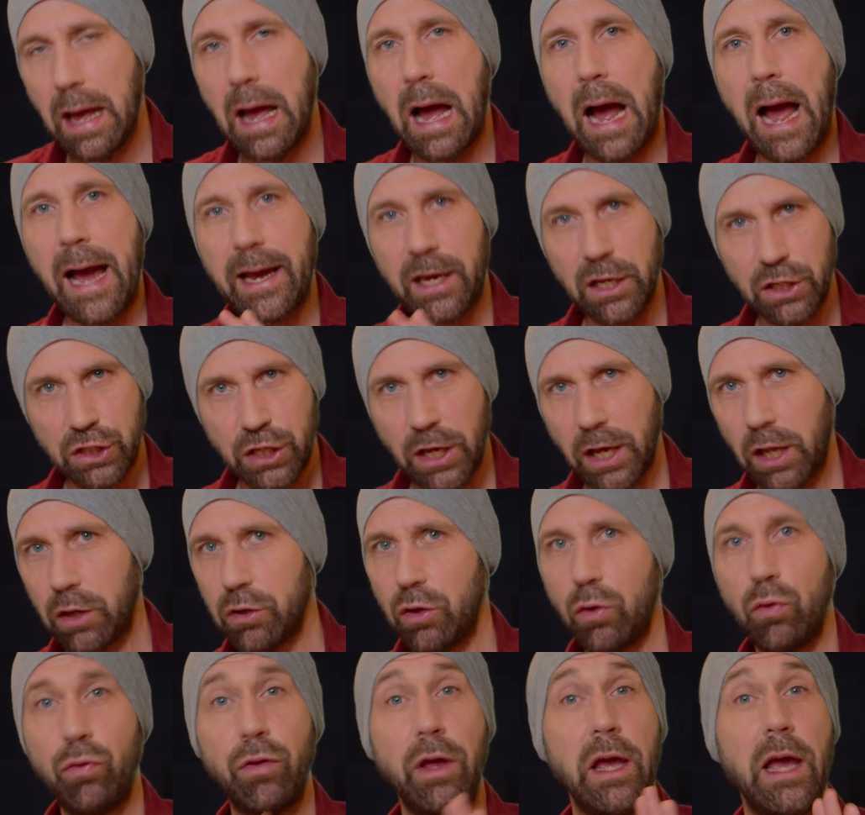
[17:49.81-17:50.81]
I can tell
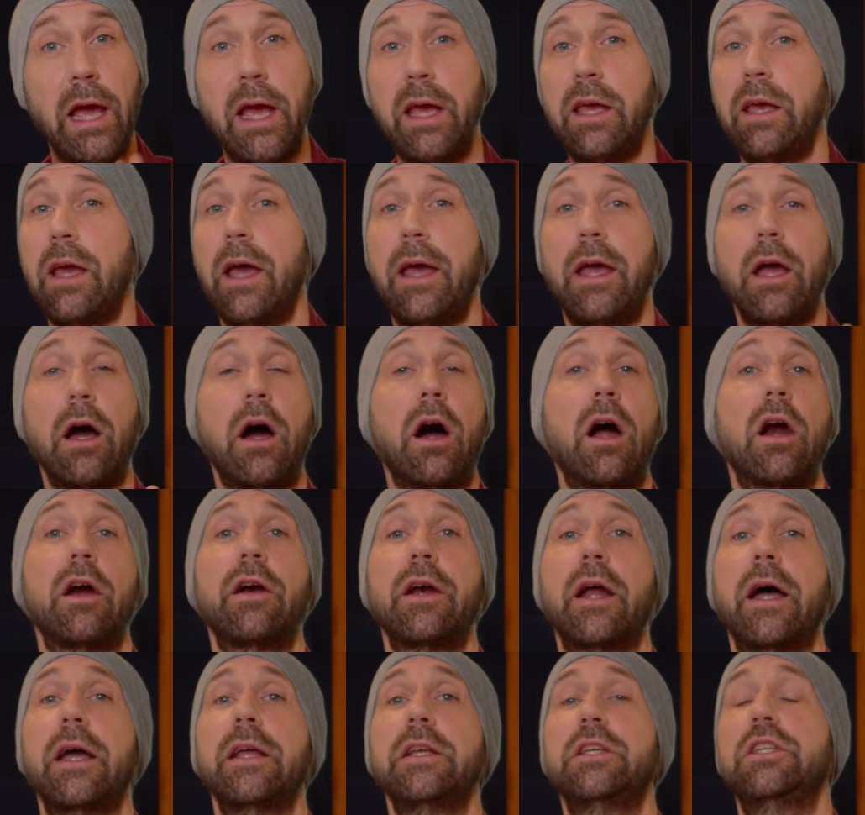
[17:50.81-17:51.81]
you the AEA
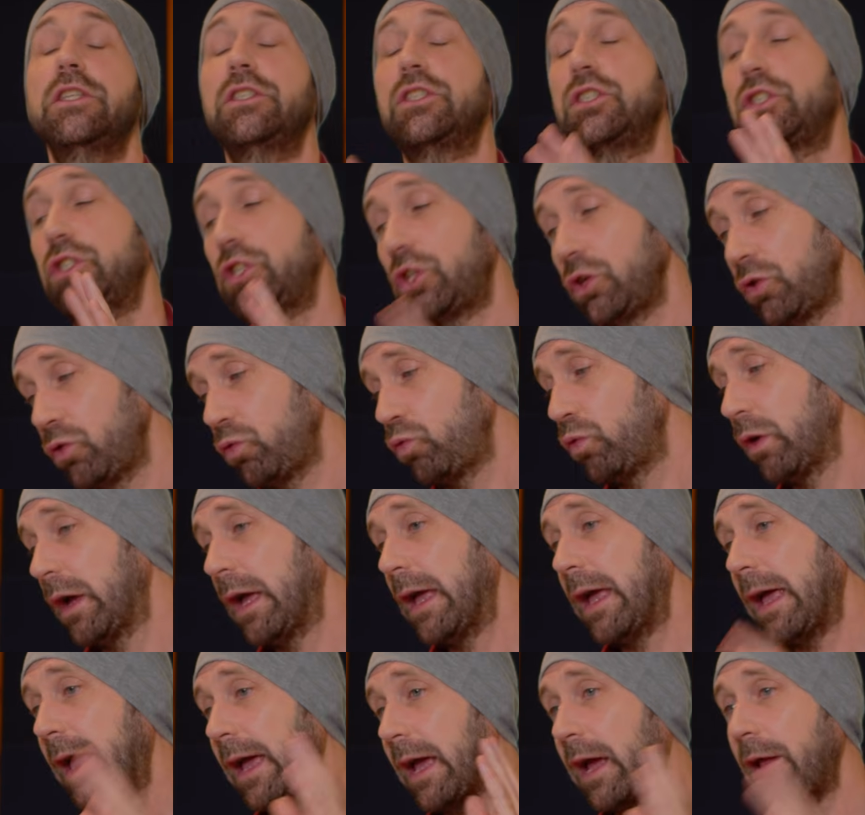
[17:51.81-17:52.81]
R92
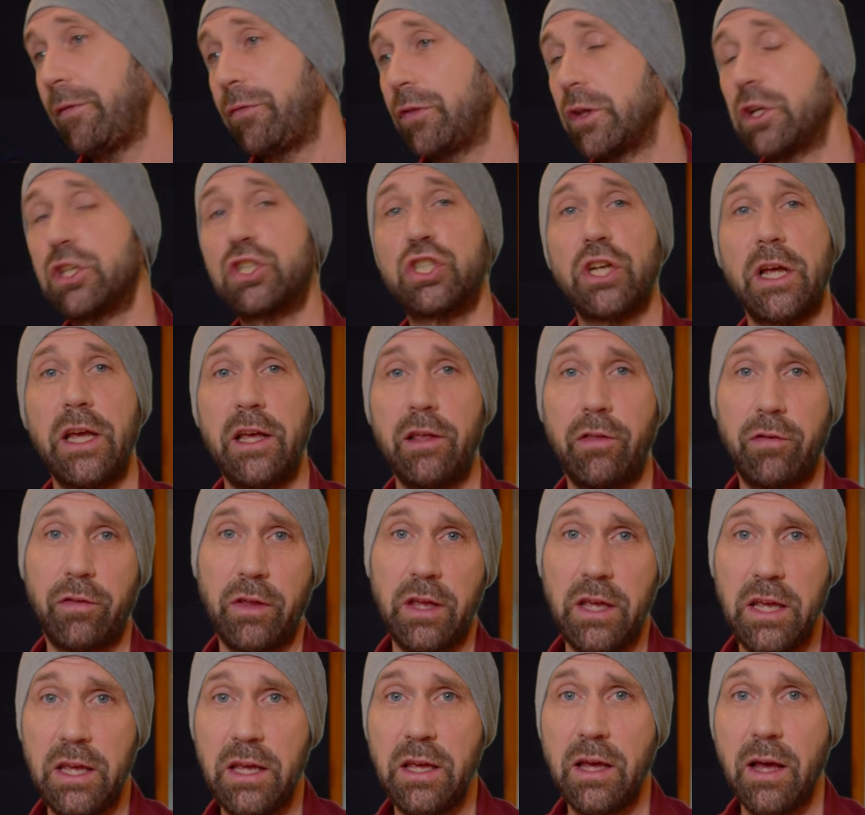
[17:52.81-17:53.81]
and the
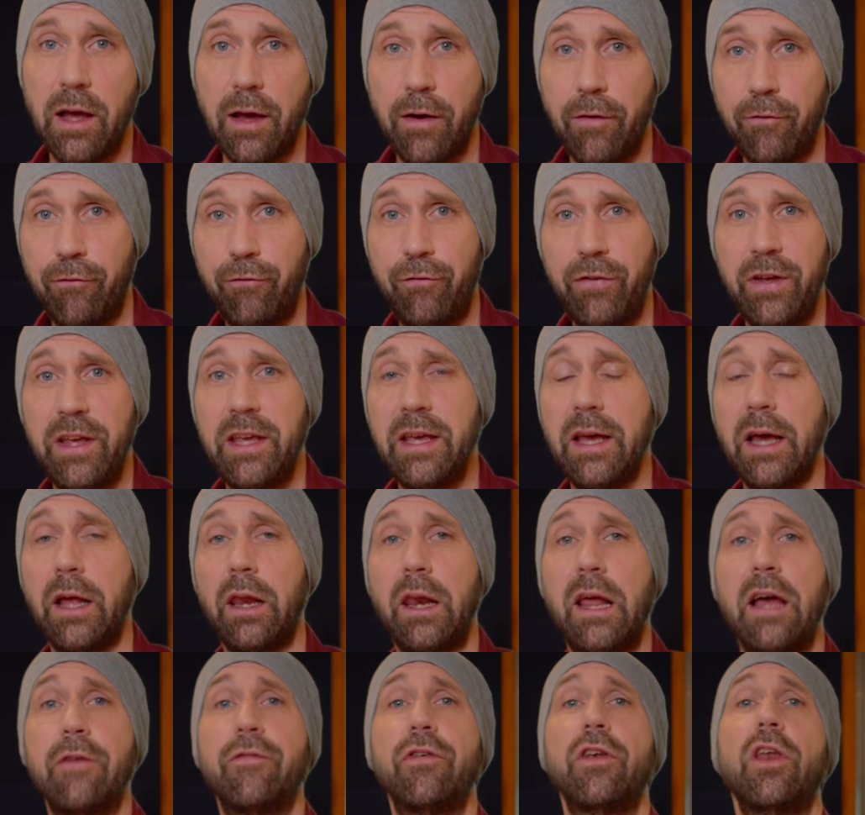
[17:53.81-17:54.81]
JZ
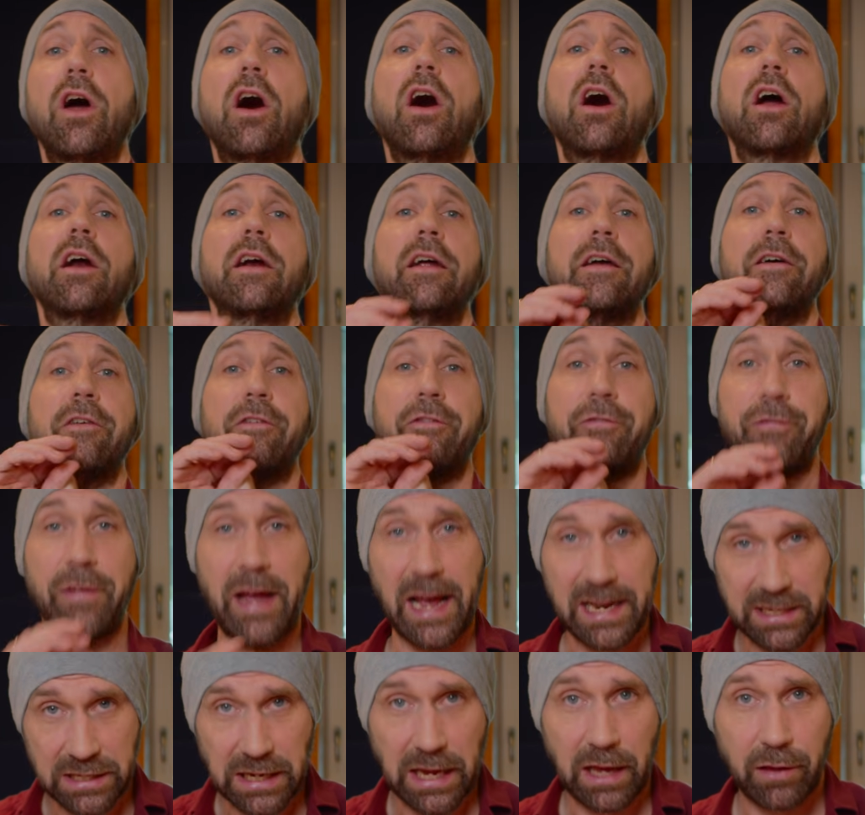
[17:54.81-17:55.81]
V11 are
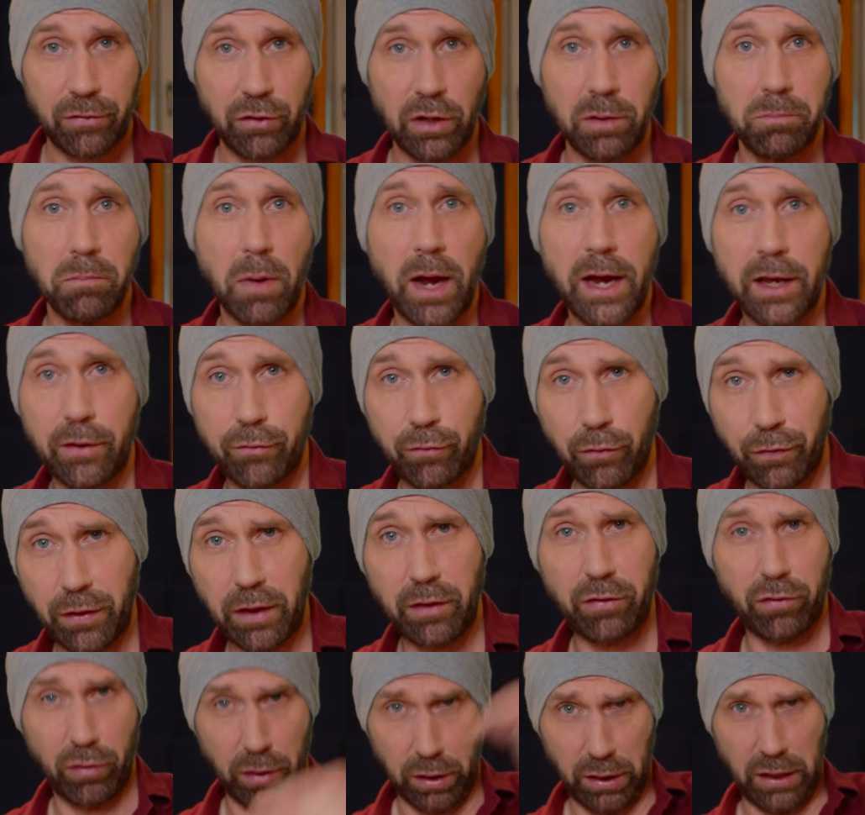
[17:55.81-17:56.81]
fantastic mics for
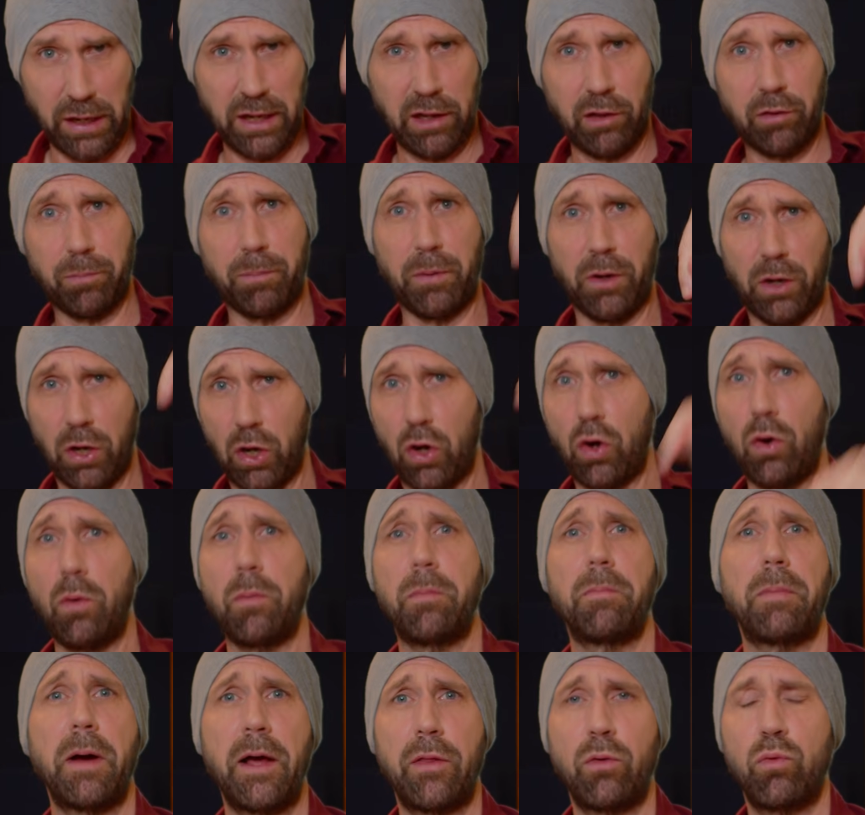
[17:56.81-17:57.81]
this. Links below,
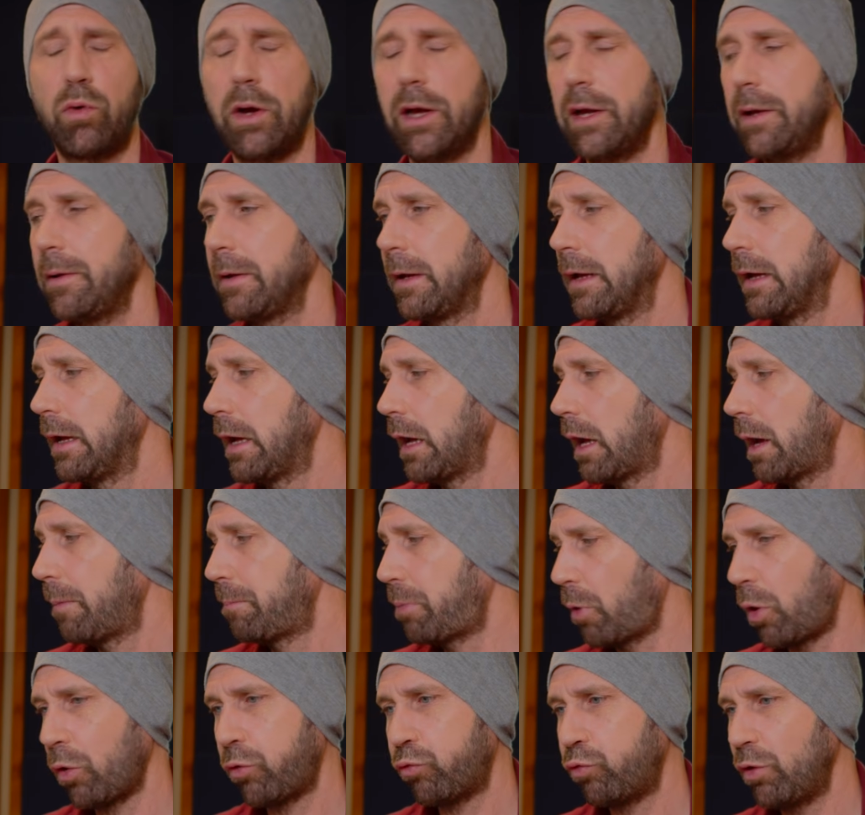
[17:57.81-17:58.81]
by the way.
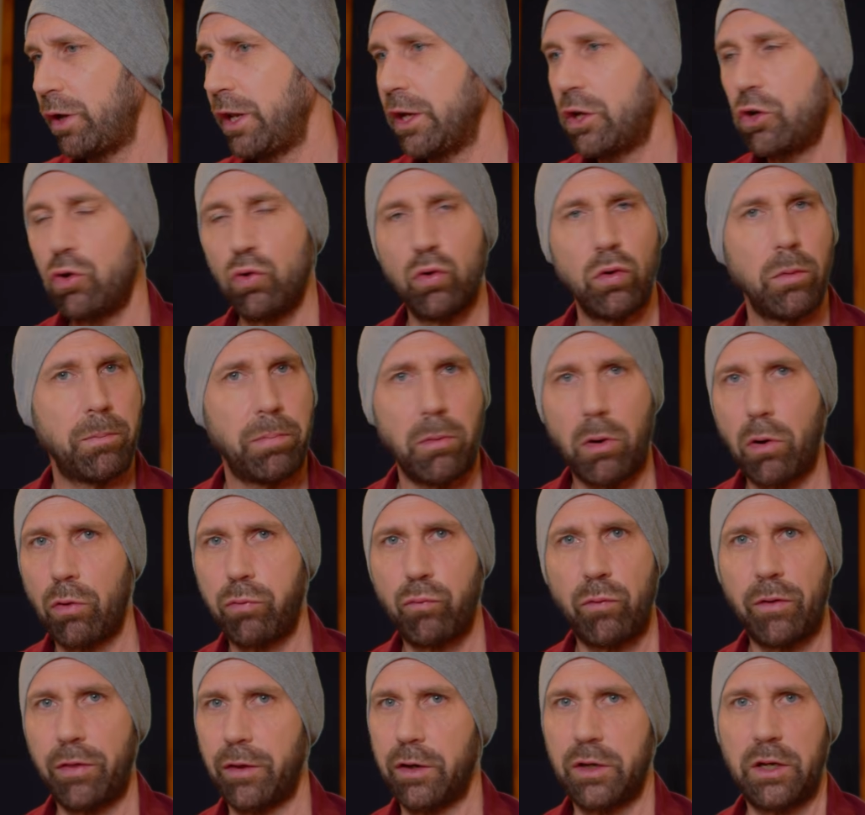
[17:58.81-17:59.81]
Both really cool, both
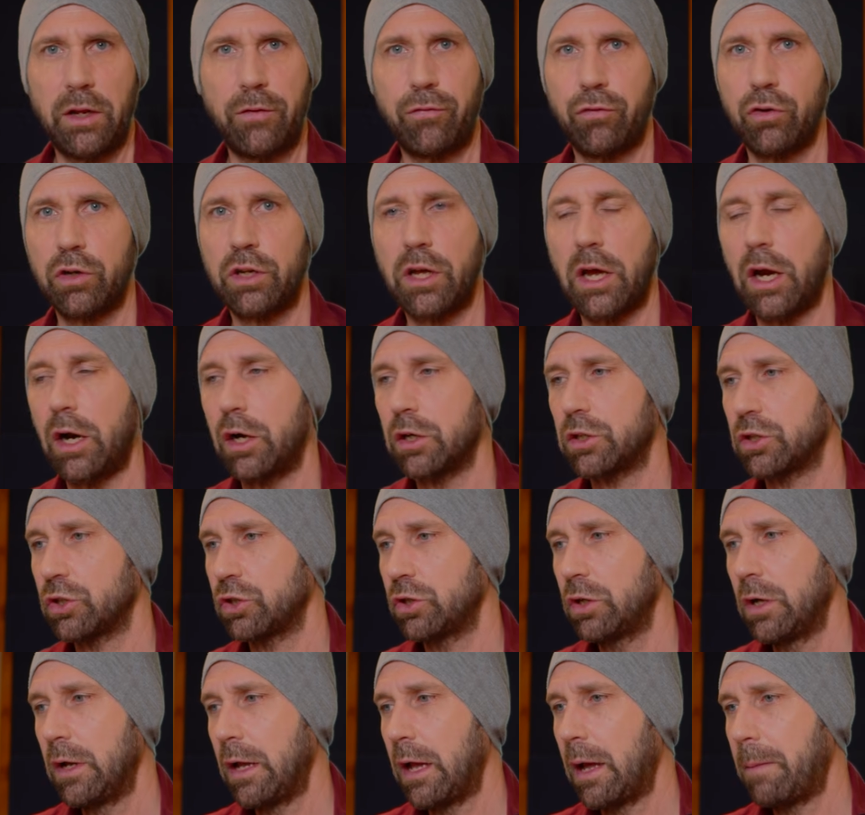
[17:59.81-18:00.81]
with a different character.